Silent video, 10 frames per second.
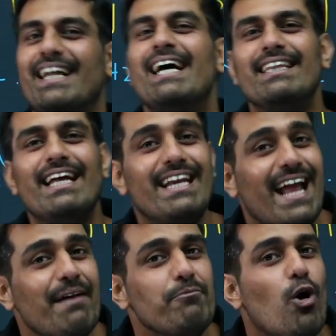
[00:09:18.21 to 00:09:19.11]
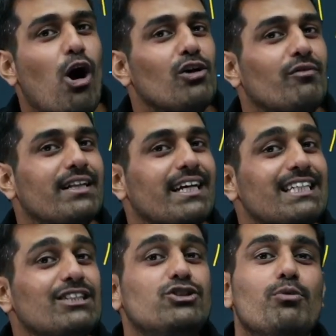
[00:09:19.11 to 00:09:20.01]
The name called over there is
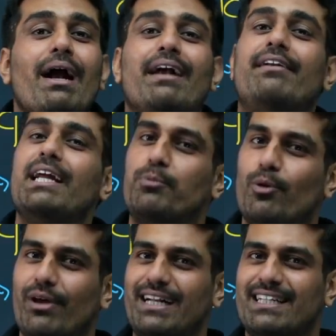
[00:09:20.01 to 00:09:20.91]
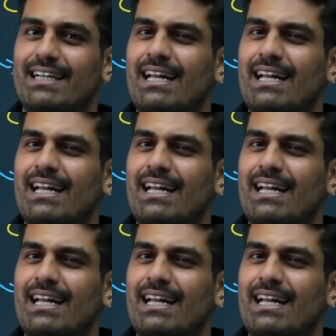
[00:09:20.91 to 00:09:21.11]
geometric progression.